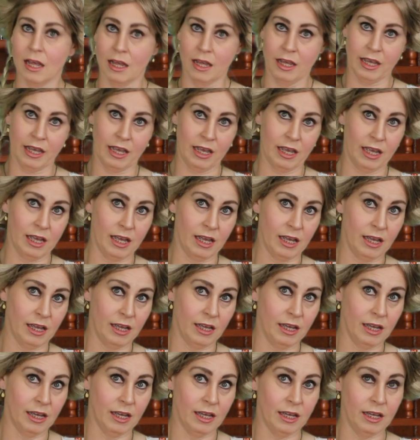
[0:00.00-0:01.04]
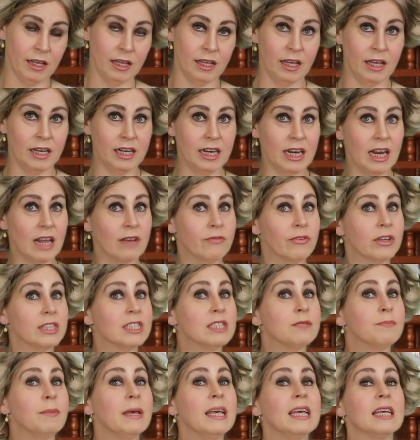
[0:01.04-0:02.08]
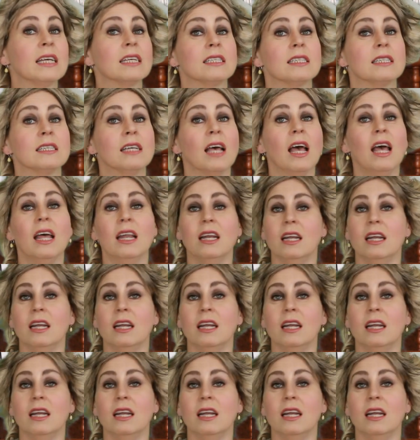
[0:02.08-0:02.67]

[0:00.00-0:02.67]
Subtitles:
He never speaks,